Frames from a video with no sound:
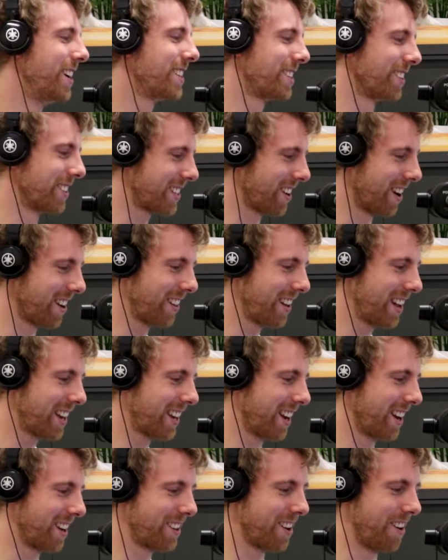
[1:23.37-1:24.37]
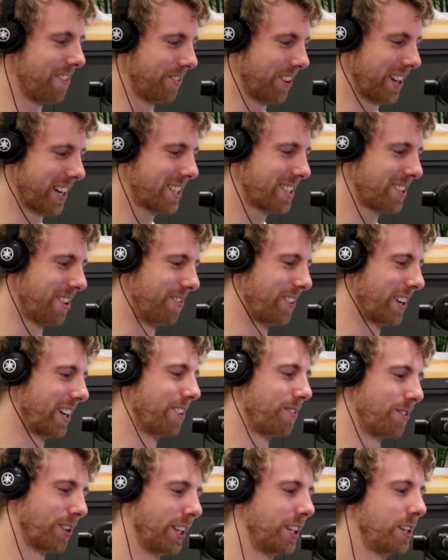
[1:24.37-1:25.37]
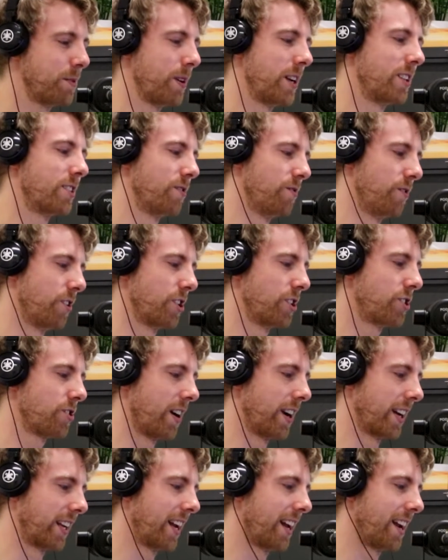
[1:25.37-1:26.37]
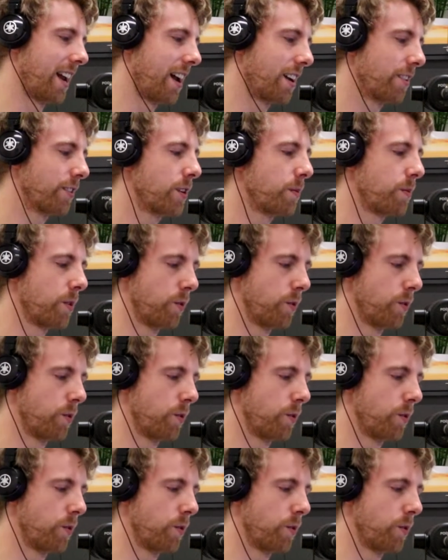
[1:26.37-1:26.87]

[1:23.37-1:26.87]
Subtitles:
So it's kind of like a complex topic, and it really depends on what you're trying to get out of it.